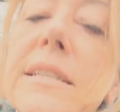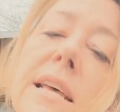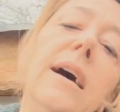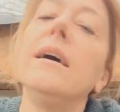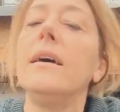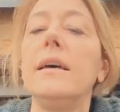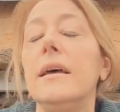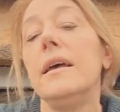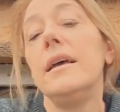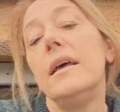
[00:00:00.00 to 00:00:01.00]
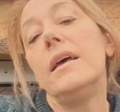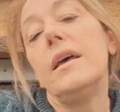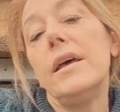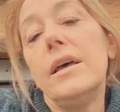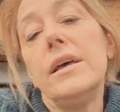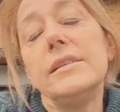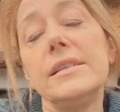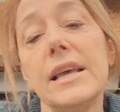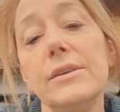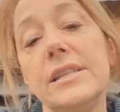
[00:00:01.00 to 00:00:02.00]
to
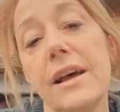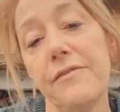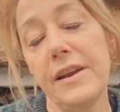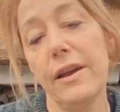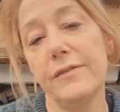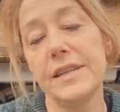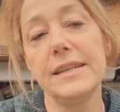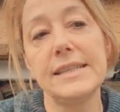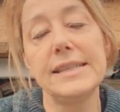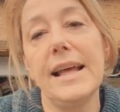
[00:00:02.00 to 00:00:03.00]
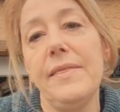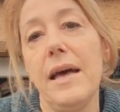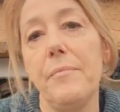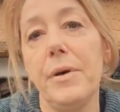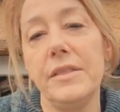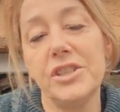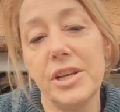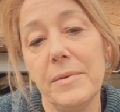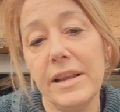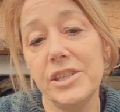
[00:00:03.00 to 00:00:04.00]
sow stuff, and I obviously understand that, but the
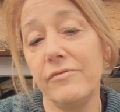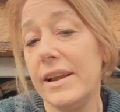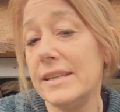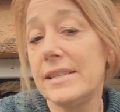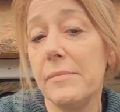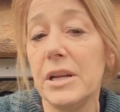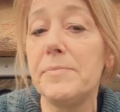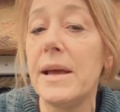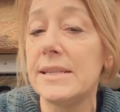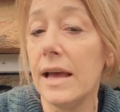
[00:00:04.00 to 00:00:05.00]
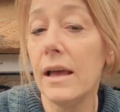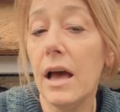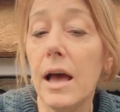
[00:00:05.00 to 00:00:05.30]
germination rate is so much better.